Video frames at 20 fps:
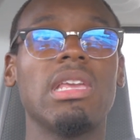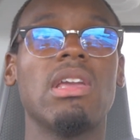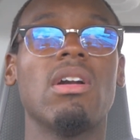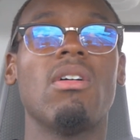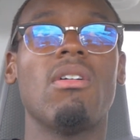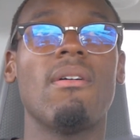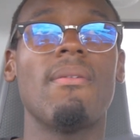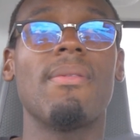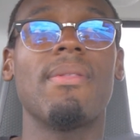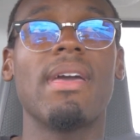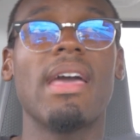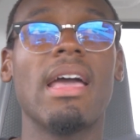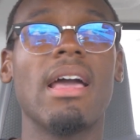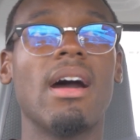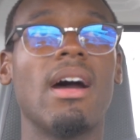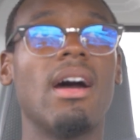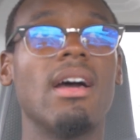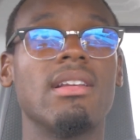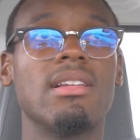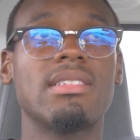on
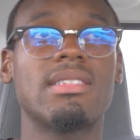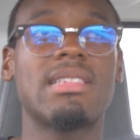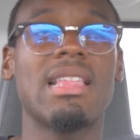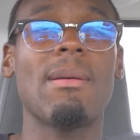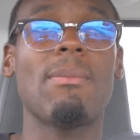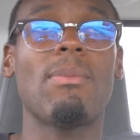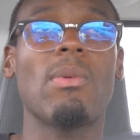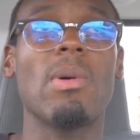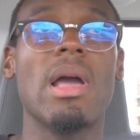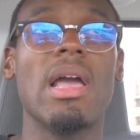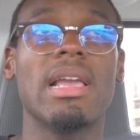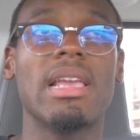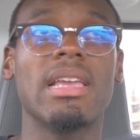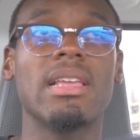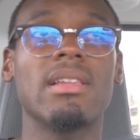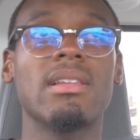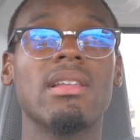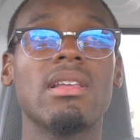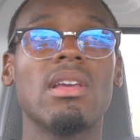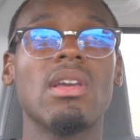that Honda Step
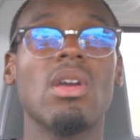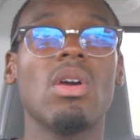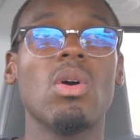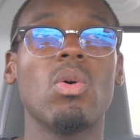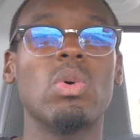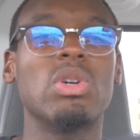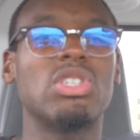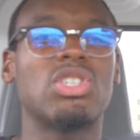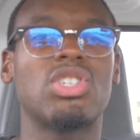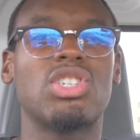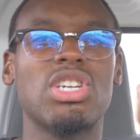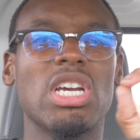Wagon was